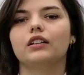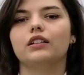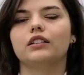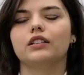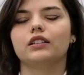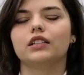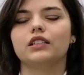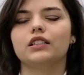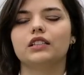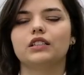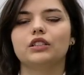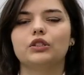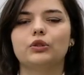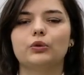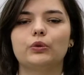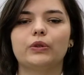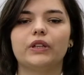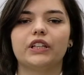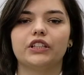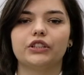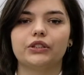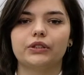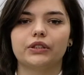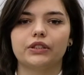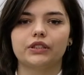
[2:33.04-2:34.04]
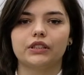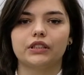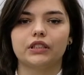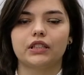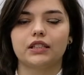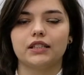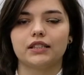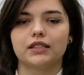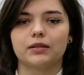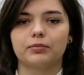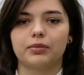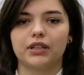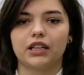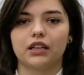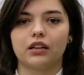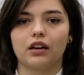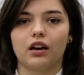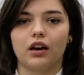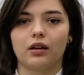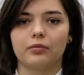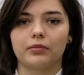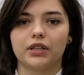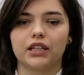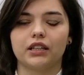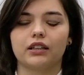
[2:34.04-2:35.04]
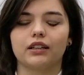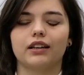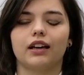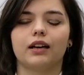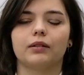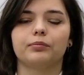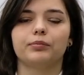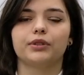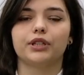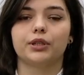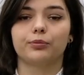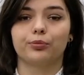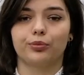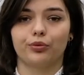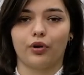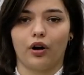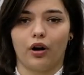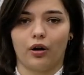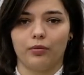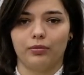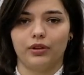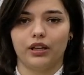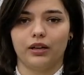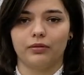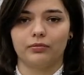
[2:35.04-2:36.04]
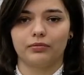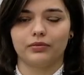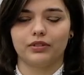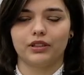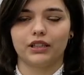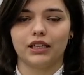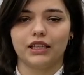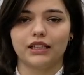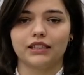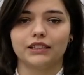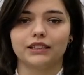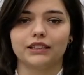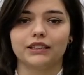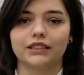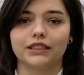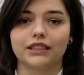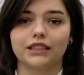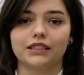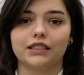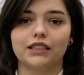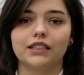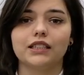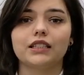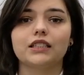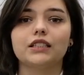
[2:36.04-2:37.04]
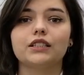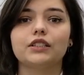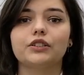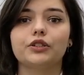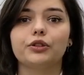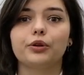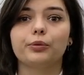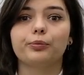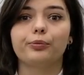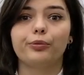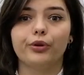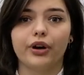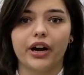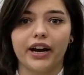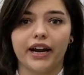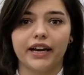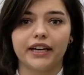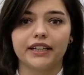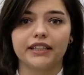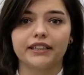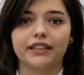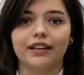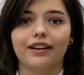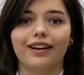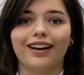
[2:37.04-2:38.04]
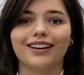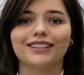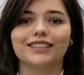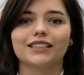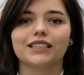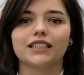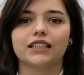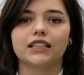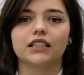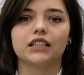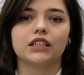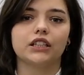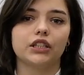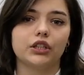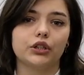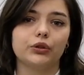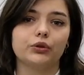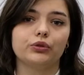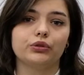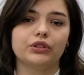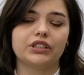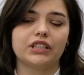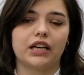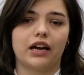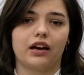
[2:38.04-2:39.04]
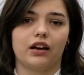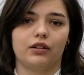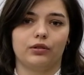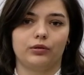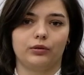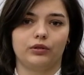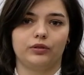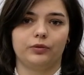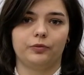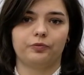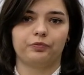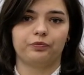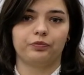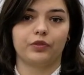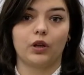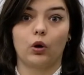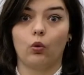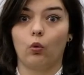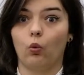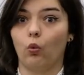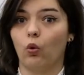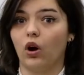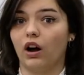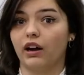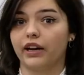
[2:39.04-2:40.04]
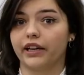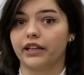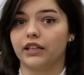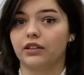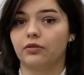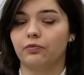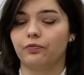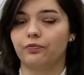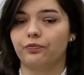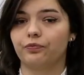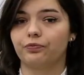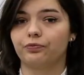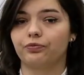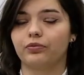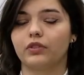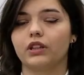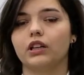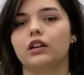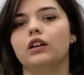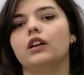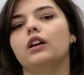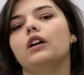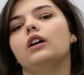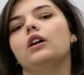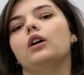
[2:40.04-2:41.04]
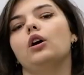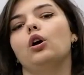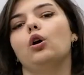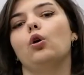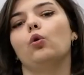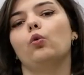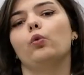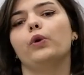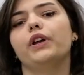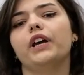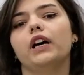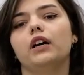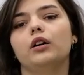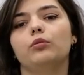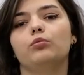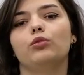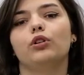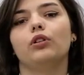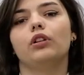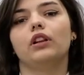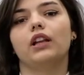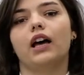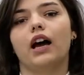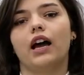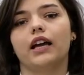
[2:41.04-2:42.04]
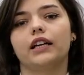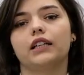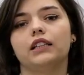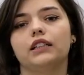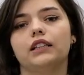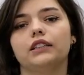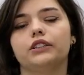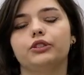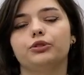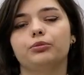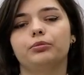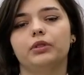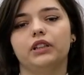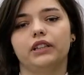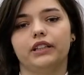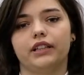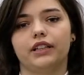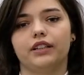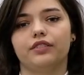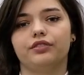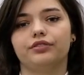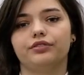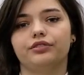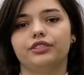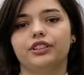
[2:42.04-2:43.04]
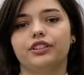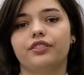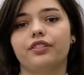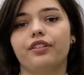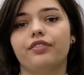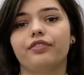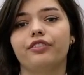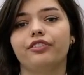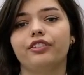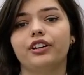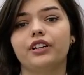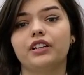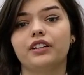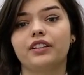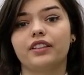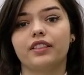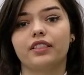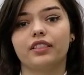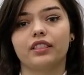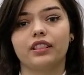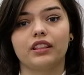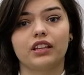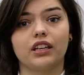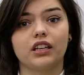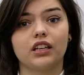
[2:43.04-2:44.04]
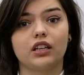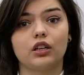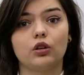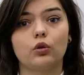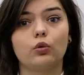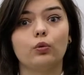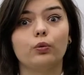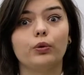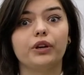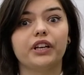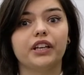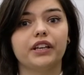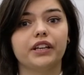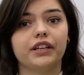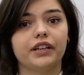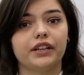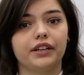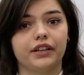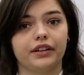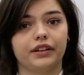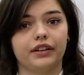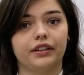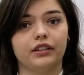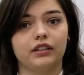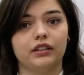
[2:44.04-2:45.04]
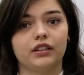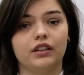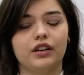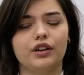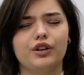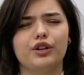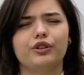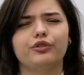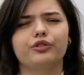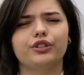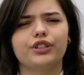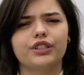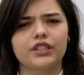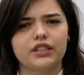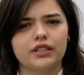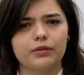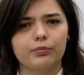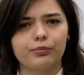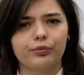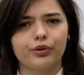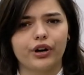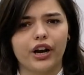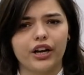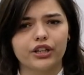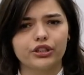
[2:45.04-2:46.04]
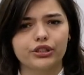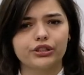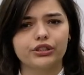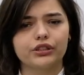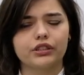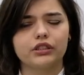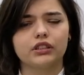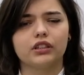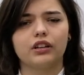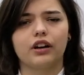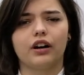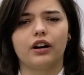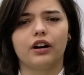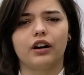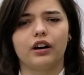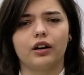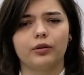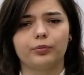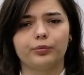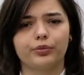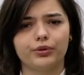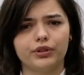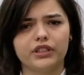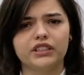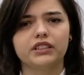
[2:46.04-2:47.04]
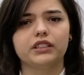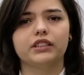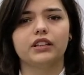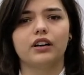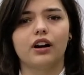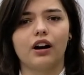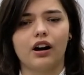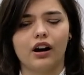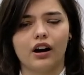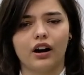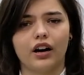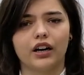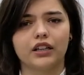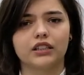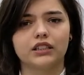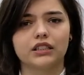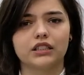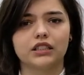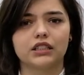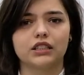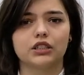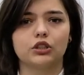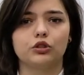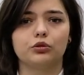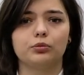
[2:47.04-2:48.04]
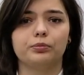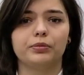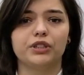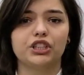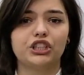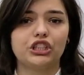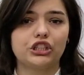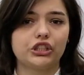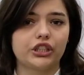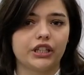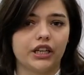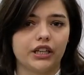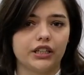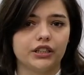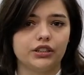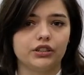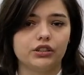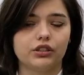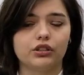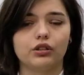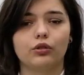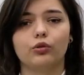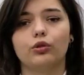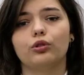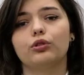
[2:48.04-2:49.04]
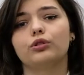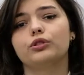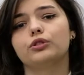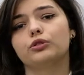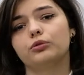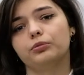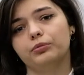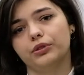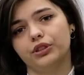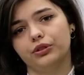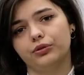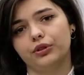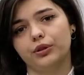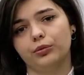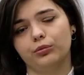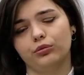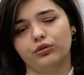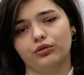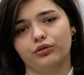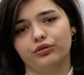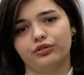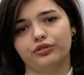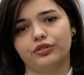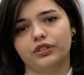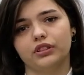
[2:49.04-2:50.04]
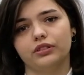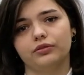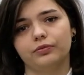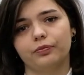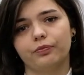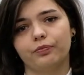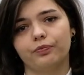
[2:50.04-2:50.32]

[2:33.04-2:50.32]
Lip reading: The situation is becoming a big problem, and it is your brain letting you down. Why? We are more likely to believe the first thing we hear. First impressions are pretty hard to be changed or to be removed.